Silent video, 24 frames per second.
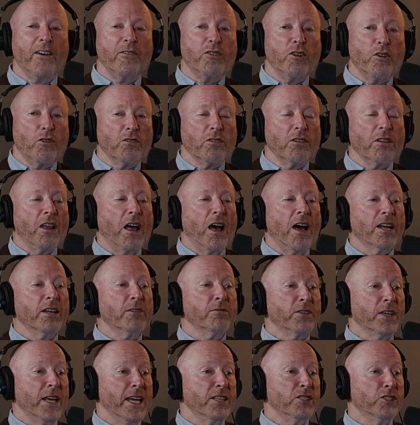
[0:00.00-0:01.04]
there are a lot
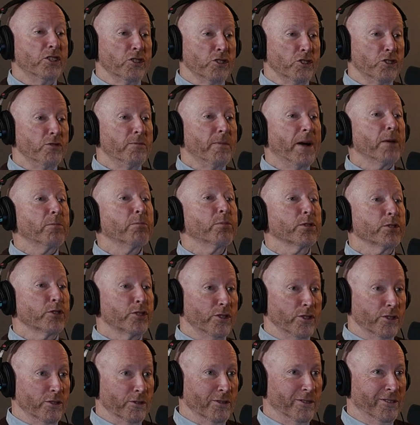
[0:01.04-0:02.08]
of cases you might
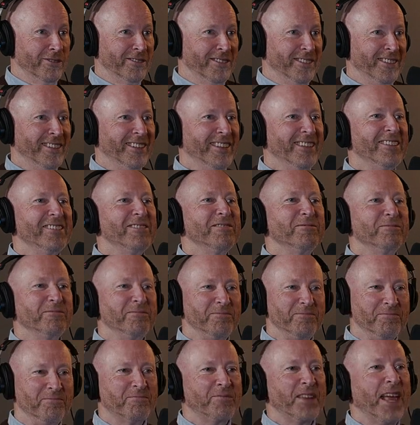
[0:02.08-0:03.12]
pursue.
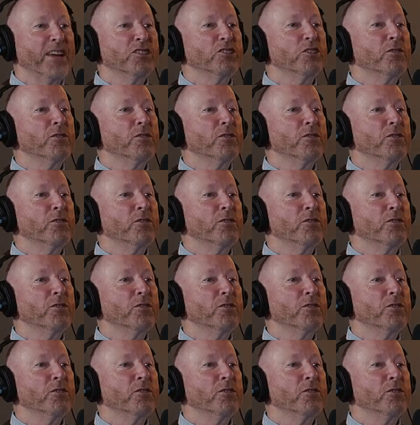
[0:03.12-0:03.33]
Absolutely. And